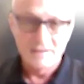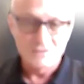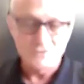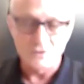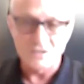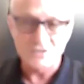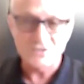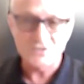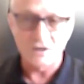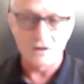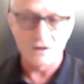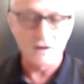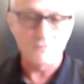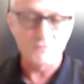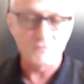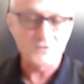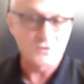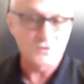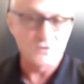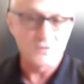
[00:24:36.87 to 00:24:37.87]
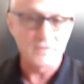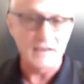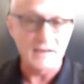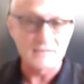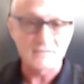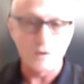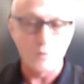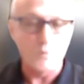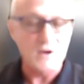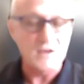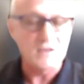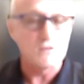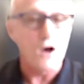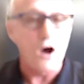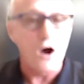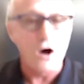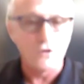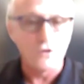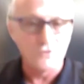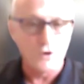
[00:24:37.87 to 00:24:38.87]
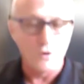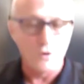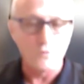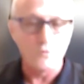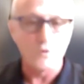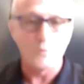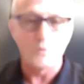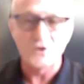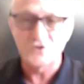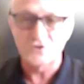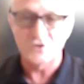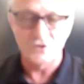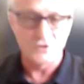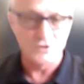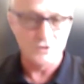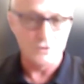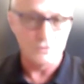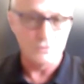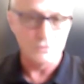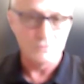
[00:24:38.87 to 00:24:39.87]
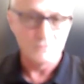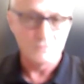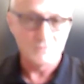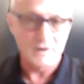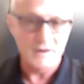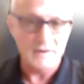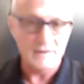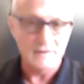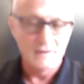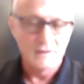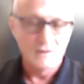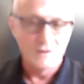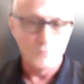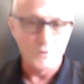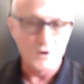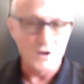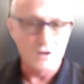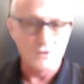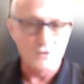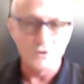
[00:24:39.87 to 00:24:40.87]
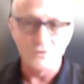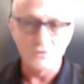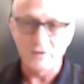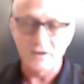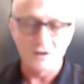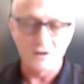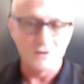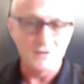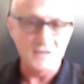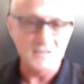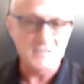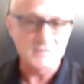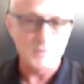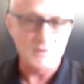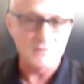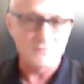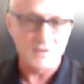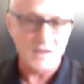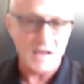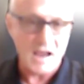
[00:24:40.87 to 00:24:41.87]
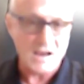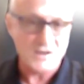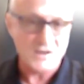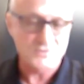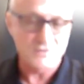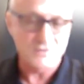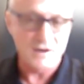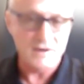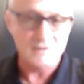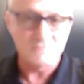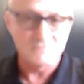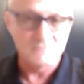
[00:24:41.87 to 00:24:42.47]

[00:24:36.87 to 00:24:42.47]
So let's start off with certain things that we all know that we should do, right? We all know the gutter needs to be flashed, right?